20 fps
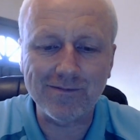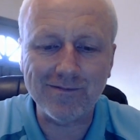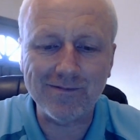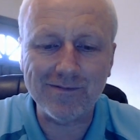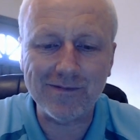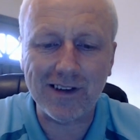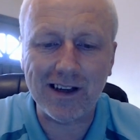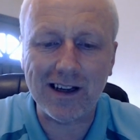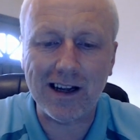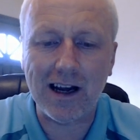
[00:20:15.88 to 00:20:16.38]

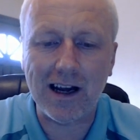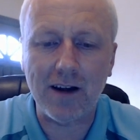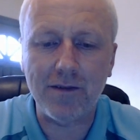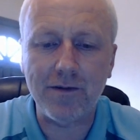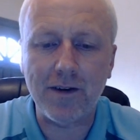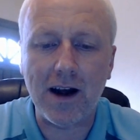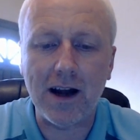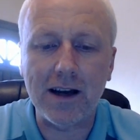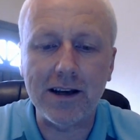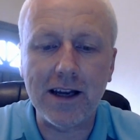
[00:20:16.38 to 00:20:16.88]
I
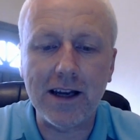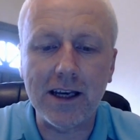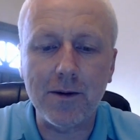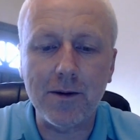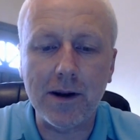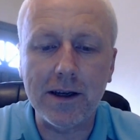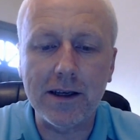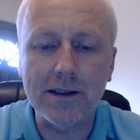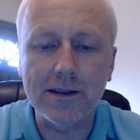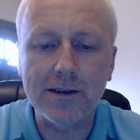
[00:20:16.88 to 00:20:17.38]
find
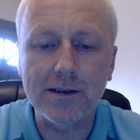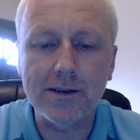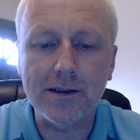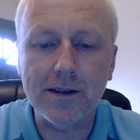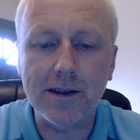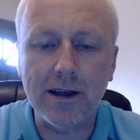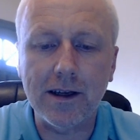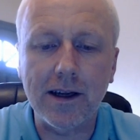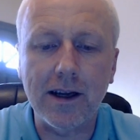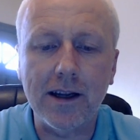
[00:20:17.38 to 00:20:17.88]
anyway,
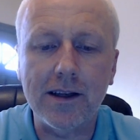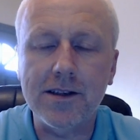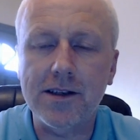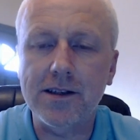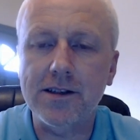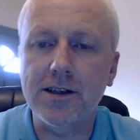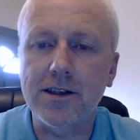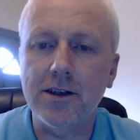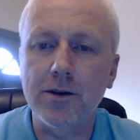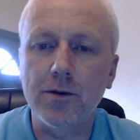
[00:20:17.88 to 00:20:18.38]

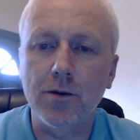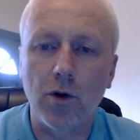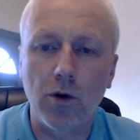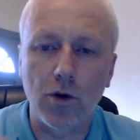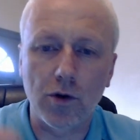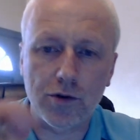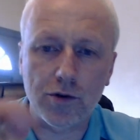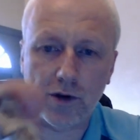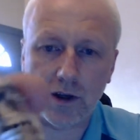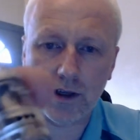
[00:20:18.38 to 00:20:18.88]
to
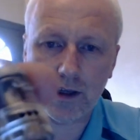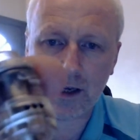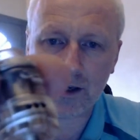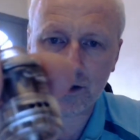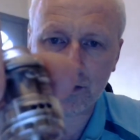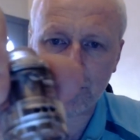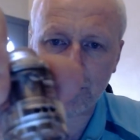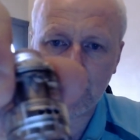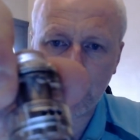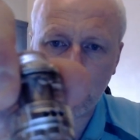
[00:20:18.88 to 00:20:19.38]
alter it. That's
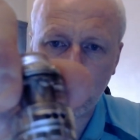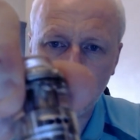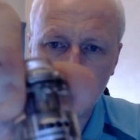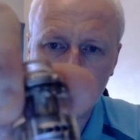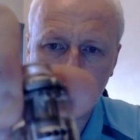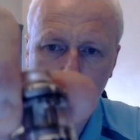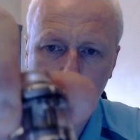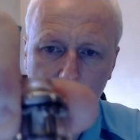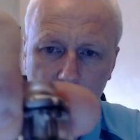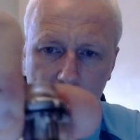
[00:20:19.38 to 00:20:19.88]
three holes
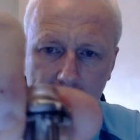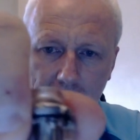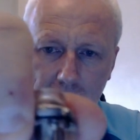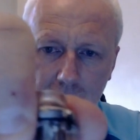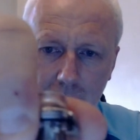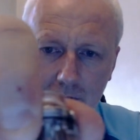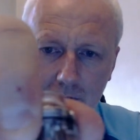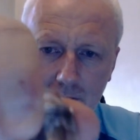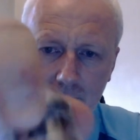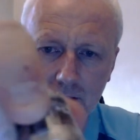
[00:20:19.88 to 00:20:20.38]
open now.
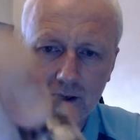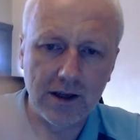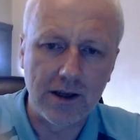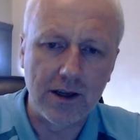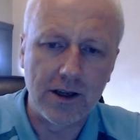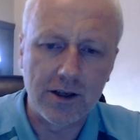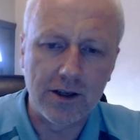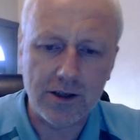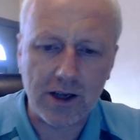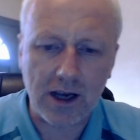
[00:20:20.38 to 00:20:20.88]

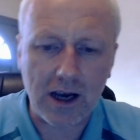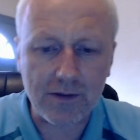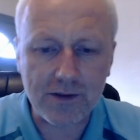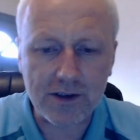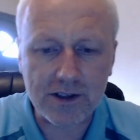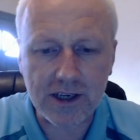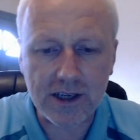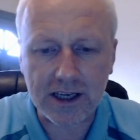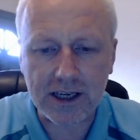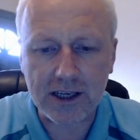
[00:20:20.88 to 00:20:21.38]
You have to
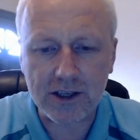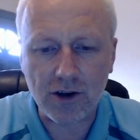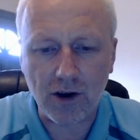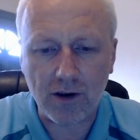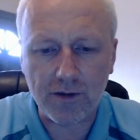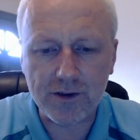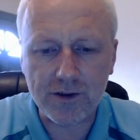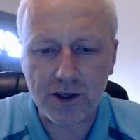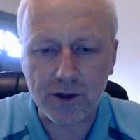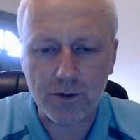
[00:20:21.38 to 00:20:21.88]
take it
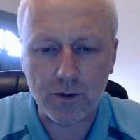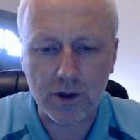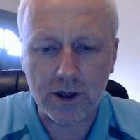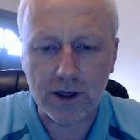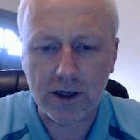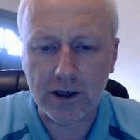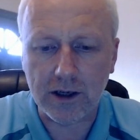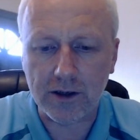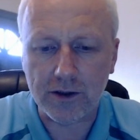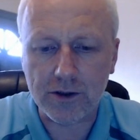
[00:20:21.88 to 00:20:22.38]
off
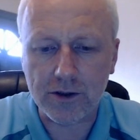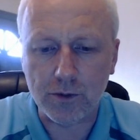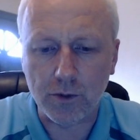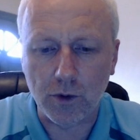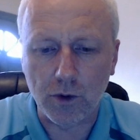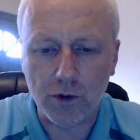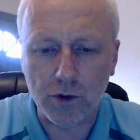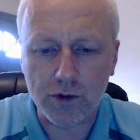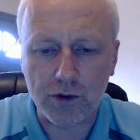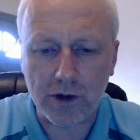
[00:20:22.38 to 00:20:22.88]
to
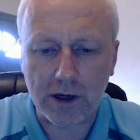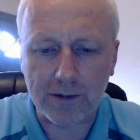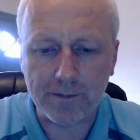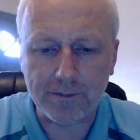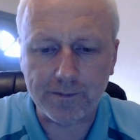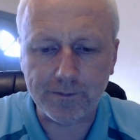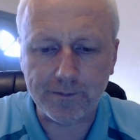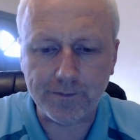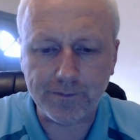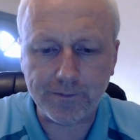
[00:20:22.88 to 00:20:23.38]
alter it,
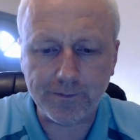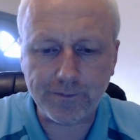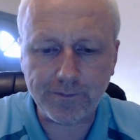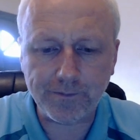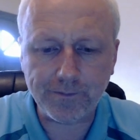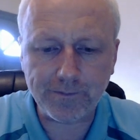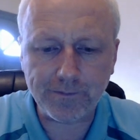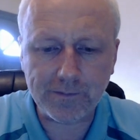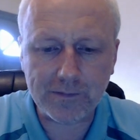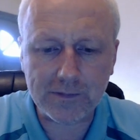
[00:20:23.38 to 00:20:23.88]

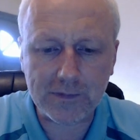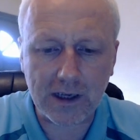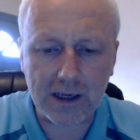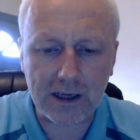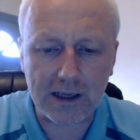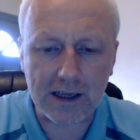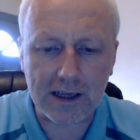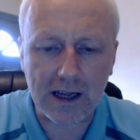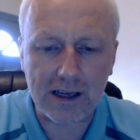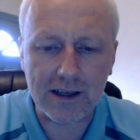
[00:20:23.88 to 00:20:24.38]
and
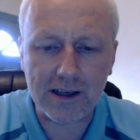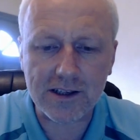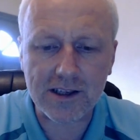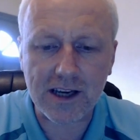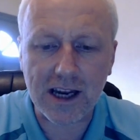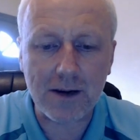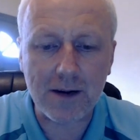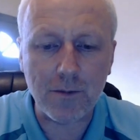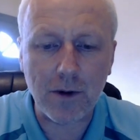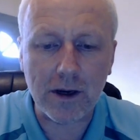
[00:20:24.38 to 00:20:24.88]
then the
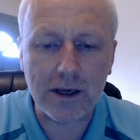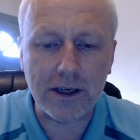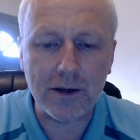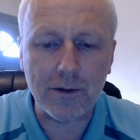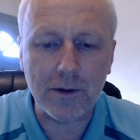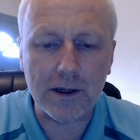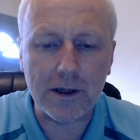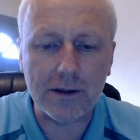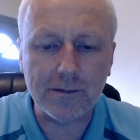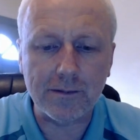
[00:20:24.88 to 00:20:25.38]
same when you
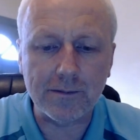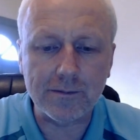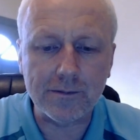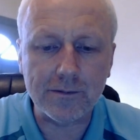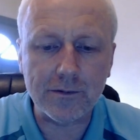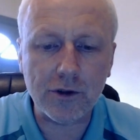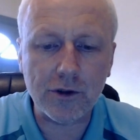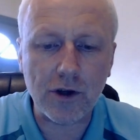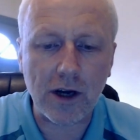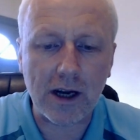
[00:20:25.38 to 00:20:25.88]
were
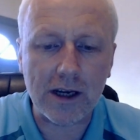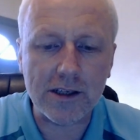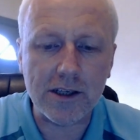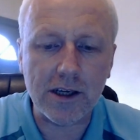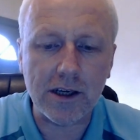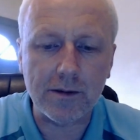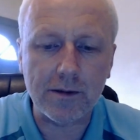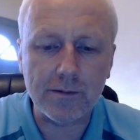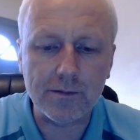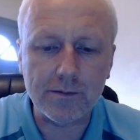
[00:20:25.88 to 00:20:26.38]
trying
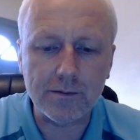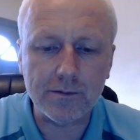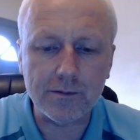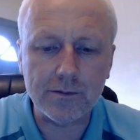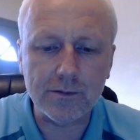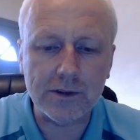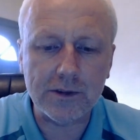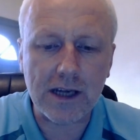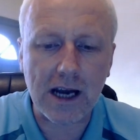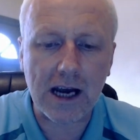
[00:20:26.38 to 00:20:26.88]
to
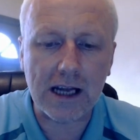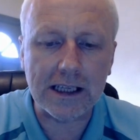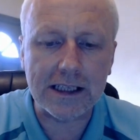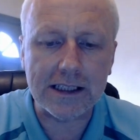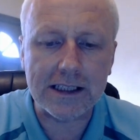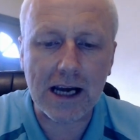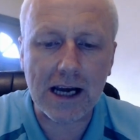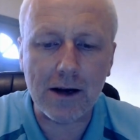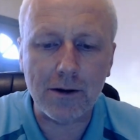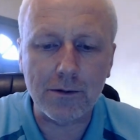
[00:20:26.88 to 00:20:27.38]
dial it
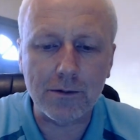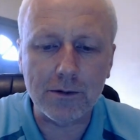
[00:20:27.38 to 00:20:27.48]
down.